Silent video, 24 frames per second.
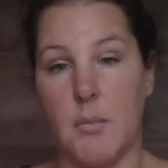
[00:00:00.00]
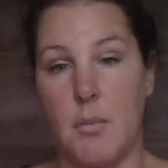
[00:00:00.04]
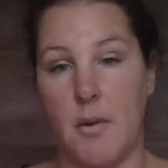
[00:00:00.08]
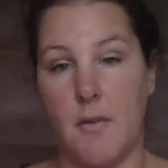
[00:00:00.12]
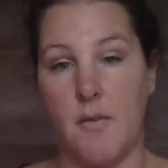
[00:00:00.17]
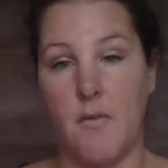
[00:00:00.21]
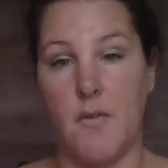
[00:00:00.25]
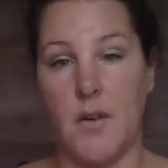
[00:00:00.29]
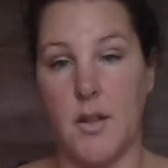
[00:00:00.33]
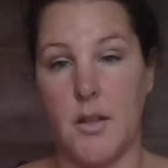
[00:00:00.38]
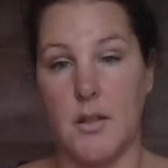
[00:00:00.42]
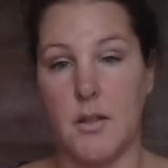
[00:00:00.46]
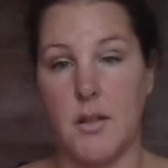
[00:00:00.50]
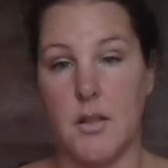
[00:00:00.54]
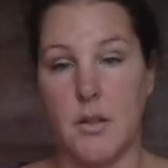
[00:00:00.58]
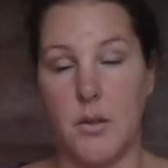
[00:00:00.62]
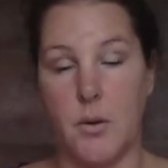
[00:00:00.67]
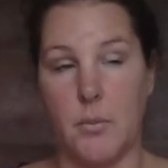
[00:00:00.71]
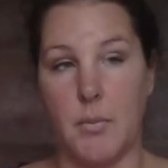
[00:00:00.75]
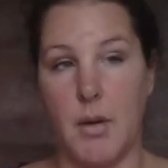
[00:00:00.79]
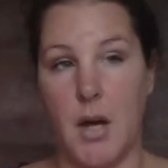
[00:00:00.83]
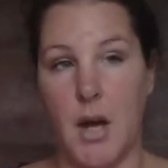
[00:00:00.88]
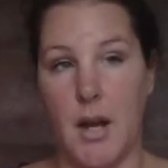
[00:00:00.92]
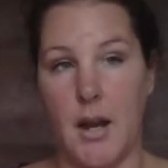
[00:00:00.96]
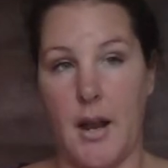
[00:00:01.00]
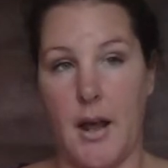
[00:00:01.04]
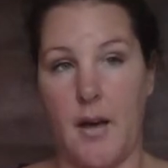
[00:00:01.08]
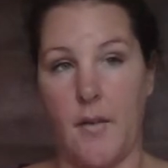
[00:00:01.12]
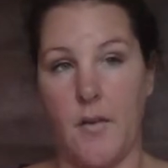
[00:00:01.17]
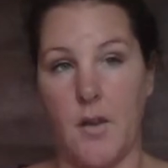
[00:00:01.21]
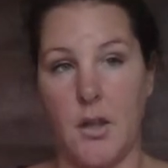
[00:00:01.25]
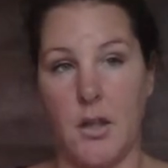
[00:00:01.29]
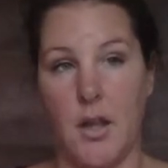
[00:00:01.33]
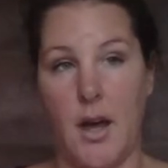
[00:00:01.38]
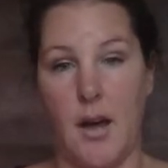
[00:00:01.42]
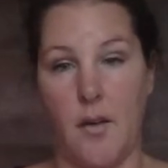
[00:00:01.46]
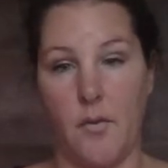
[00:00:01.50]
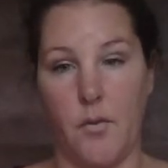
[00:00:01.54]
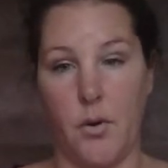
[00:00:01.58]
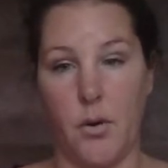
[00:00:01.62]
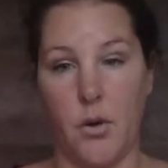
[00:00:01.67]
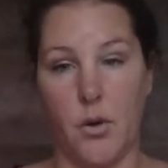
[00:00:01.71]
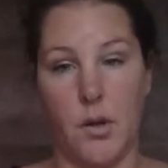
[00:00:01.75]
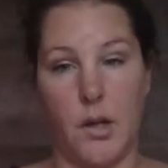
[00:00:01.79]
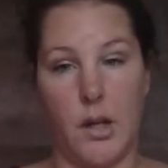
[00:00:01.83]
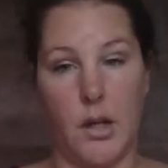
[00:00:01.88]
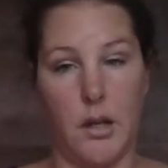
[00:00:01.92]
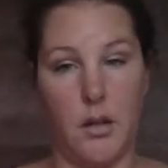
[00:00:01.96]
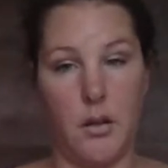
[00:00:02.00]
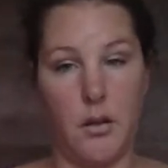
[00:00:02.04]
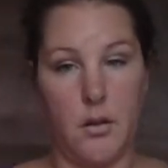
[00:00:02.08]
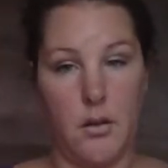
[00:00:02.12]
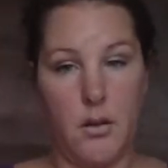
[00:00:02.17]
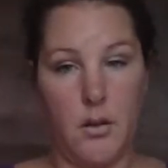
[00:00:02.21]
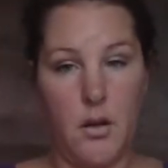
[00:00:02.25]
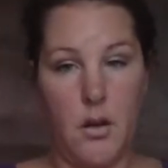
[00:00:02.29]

my fence, so I'm kind of having the evergreen